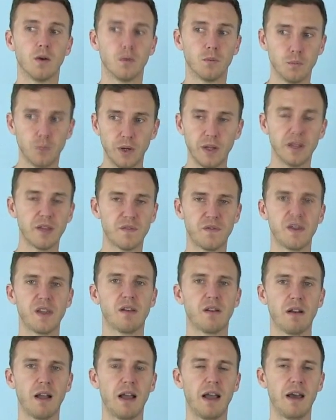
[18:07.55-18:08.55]
really
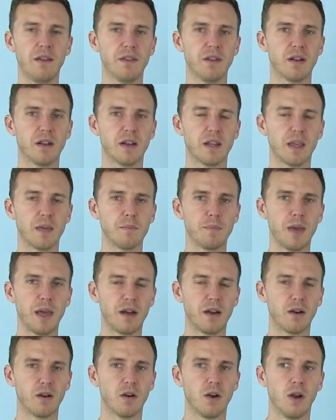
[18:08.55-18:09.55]
figure out how they're going to get
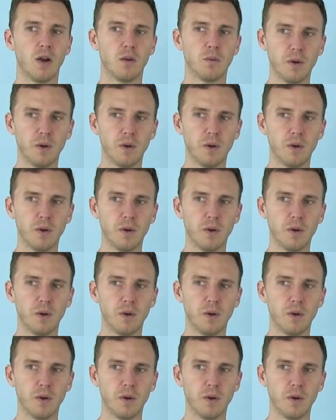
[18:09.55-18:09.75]
better,